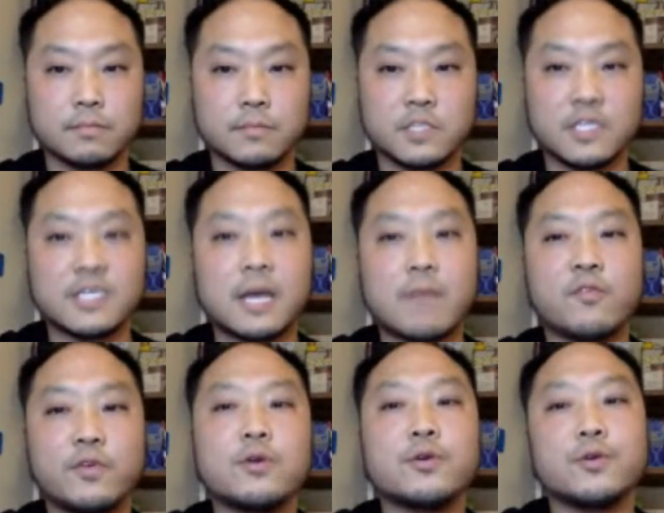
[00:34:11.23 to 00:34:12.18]
The time of
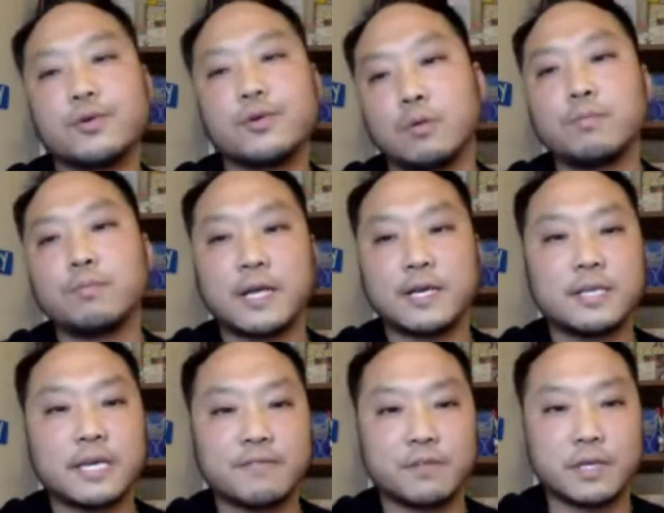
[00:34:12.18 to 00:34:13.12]
year you go play
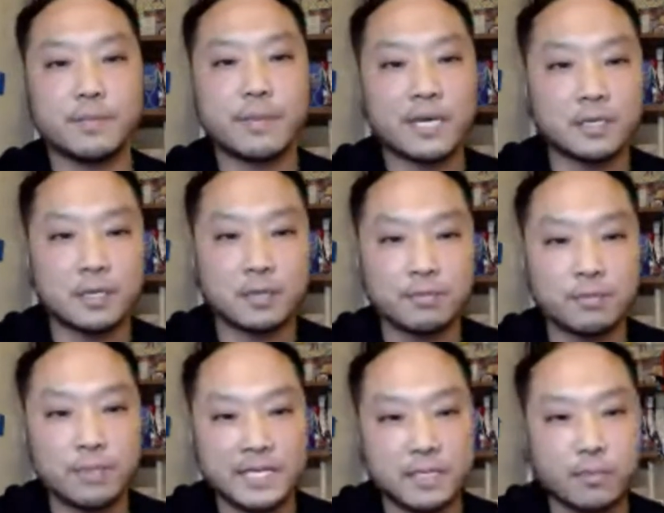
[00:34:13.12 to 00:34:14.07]
definitely
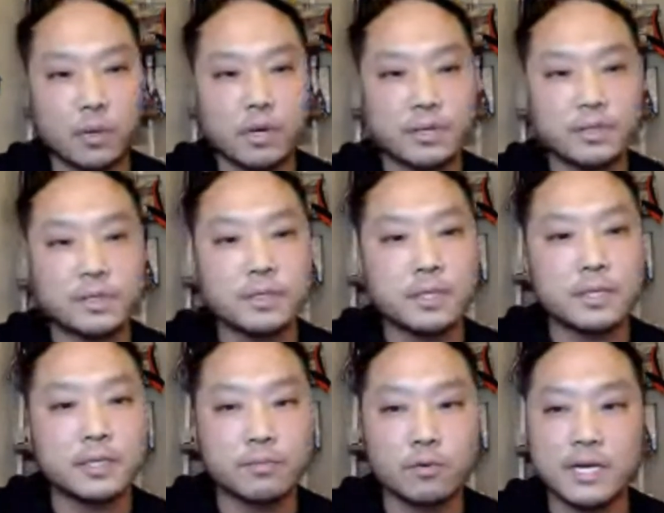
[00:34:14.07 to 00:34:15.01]
plays a part in
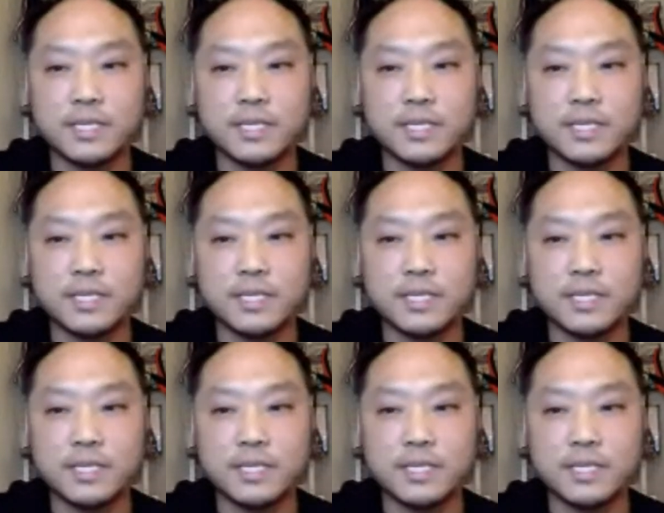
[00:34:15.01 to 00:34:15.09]
the price.